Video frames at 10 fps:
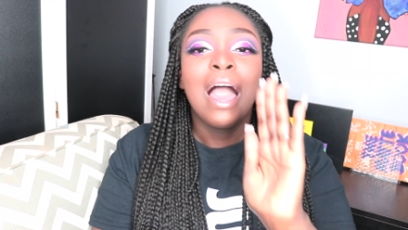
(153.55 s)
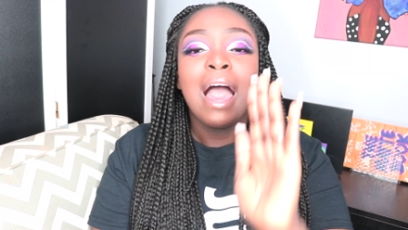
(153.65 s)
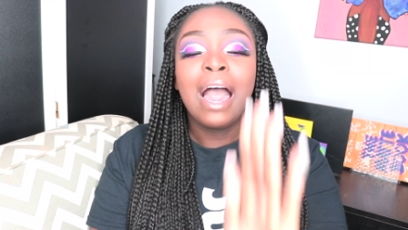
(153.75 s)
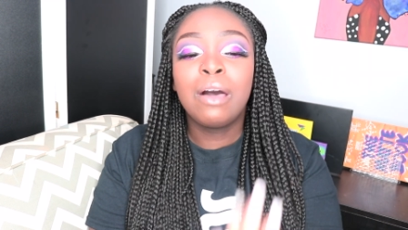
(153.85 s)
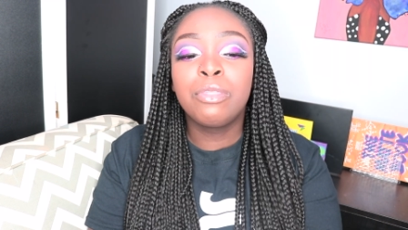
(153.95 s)

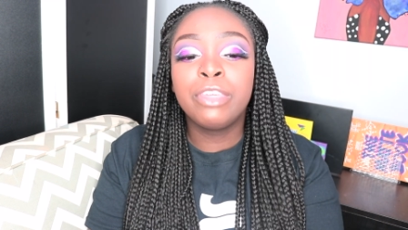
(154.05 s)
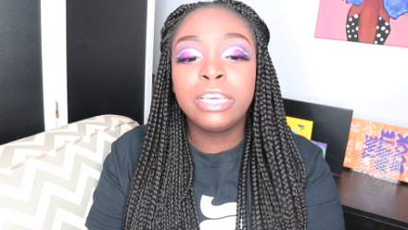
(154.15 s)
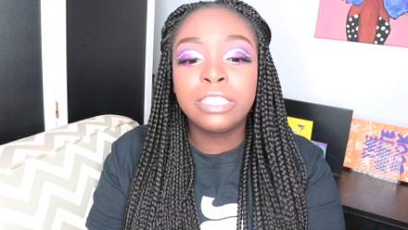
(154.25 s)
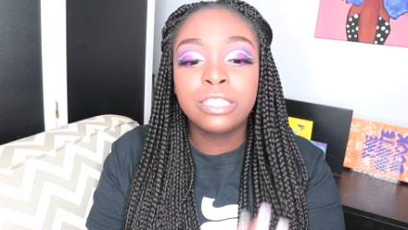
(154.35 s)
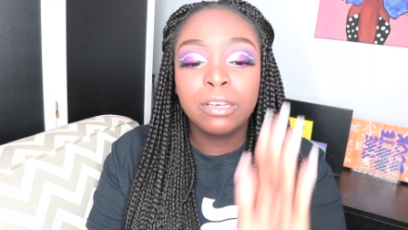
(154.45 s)
how
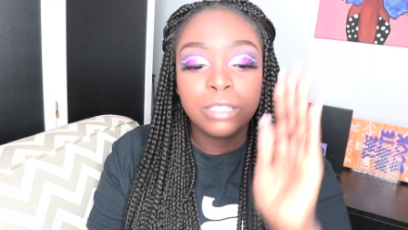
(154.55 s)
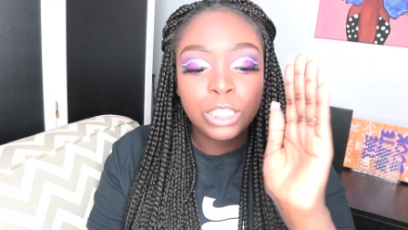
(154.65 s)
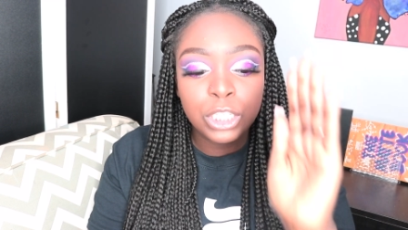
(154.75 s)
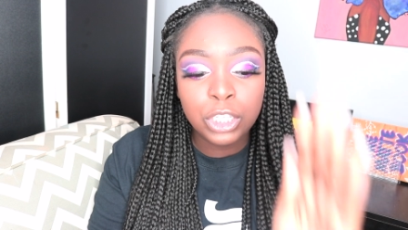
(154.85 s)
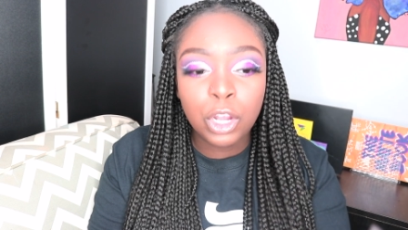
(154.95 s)
this
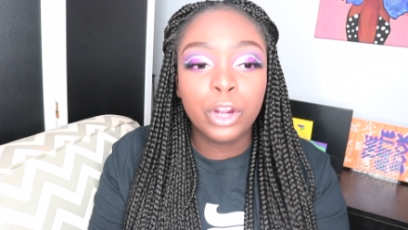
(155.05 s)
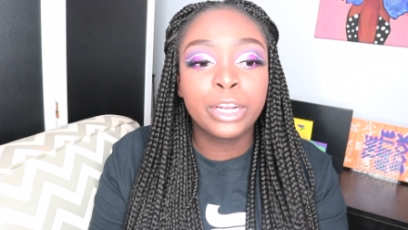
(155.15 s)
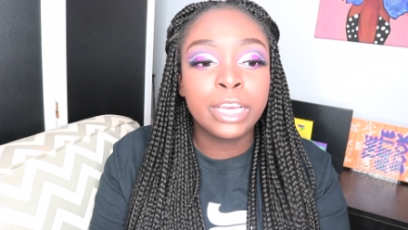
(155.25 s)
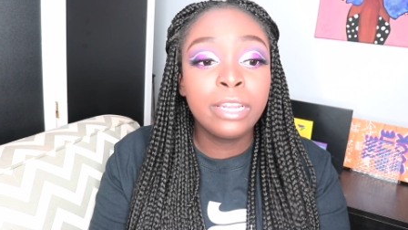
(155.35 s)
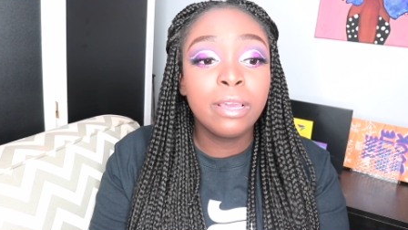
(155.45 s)

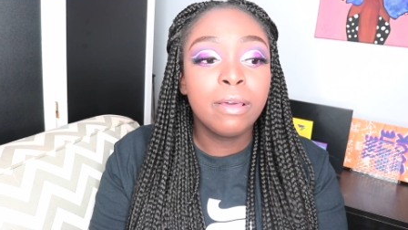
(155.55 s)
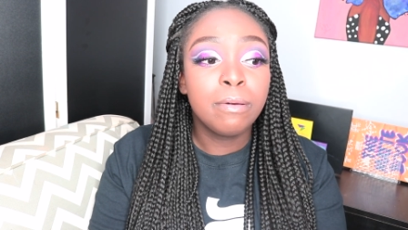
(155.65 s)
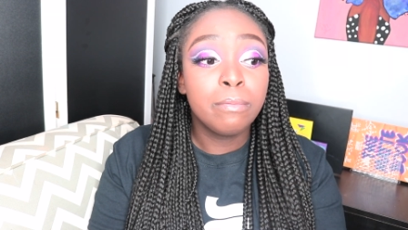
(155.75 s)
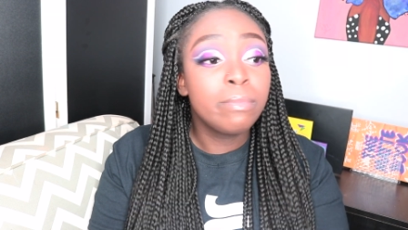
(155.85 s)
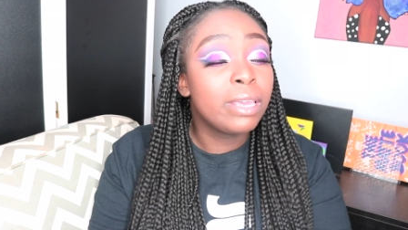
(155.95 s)
started
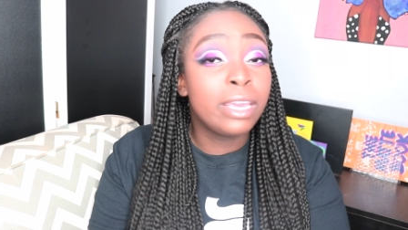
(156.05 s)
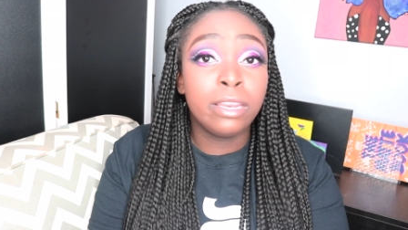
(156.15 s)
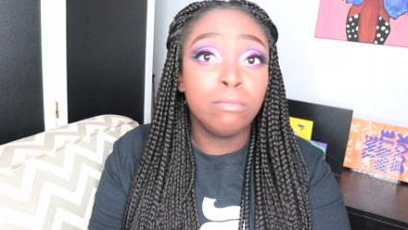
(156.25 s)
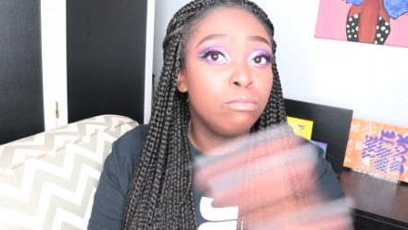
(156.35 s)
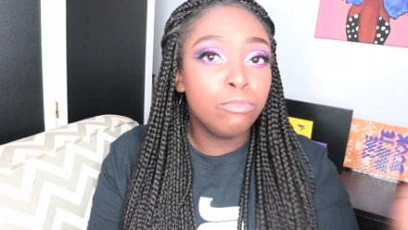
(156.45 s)

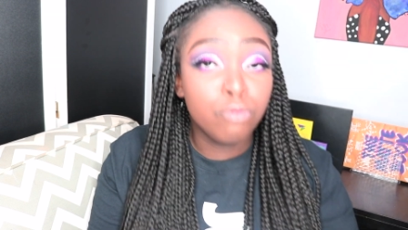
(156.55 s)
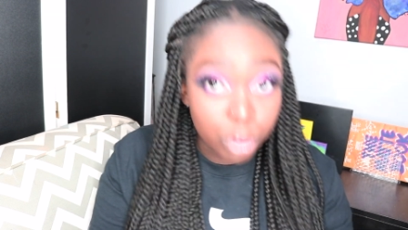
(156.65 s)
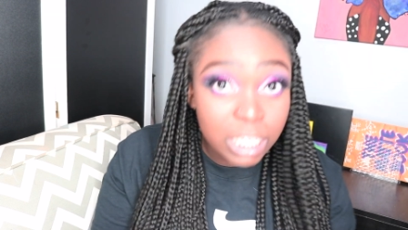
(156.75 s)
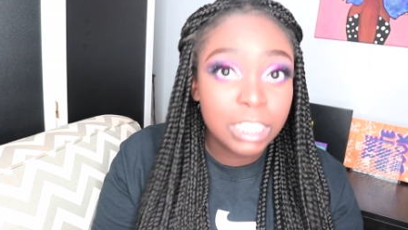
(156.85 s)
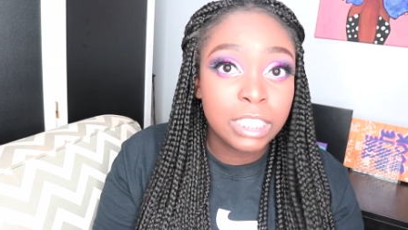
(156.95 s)
in
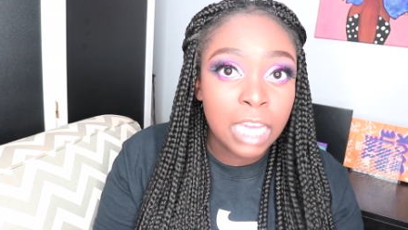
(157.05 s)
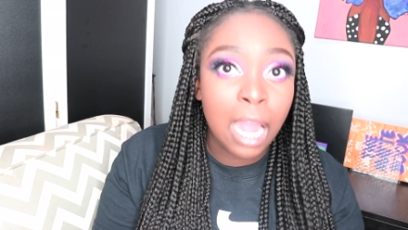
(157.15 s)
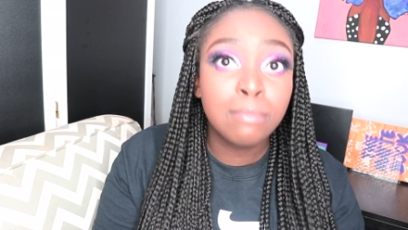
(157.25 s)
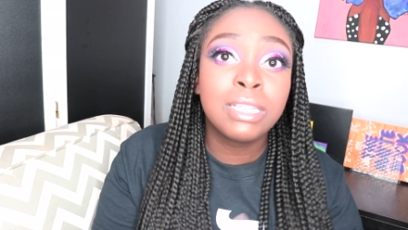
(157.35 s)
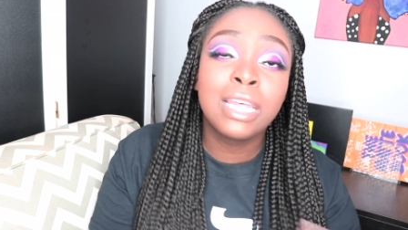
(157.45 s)
recent
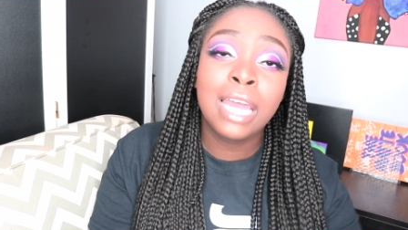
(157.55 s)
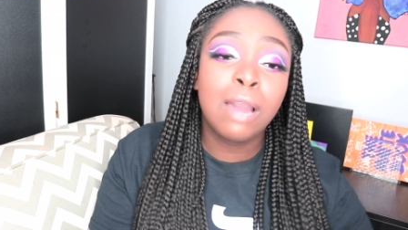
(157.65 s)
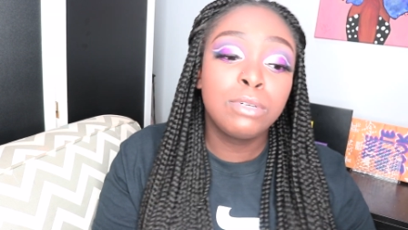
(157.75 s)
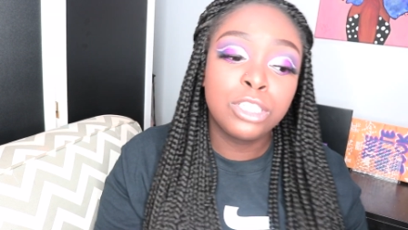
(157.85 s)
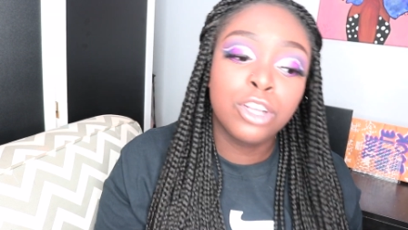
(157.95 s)
times and then
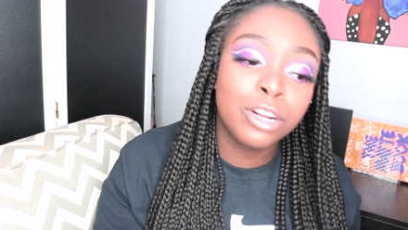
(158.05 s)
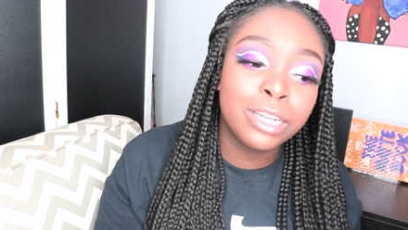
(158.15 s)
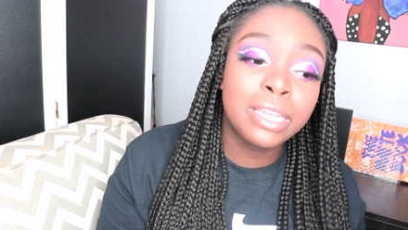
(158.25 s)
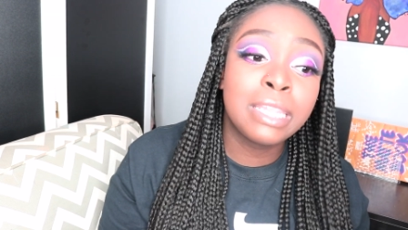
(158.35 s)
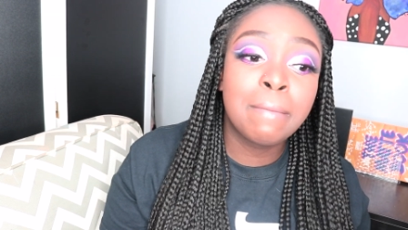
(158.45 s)
how it
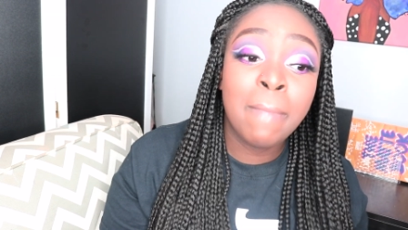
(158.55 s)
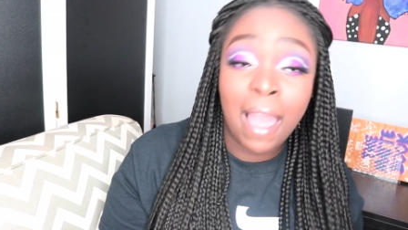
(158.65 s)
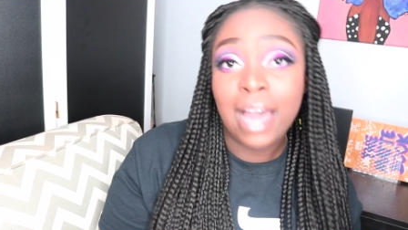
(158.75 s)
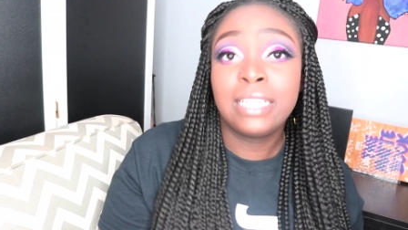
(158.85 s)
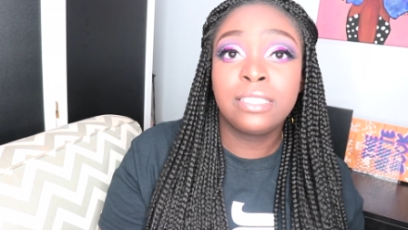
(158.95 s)
started in the
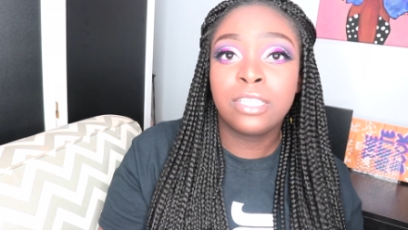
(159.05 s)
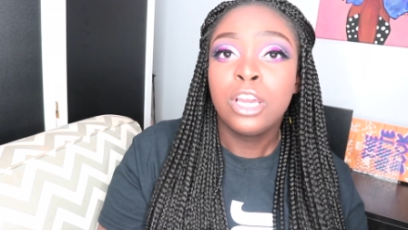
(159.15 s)
past.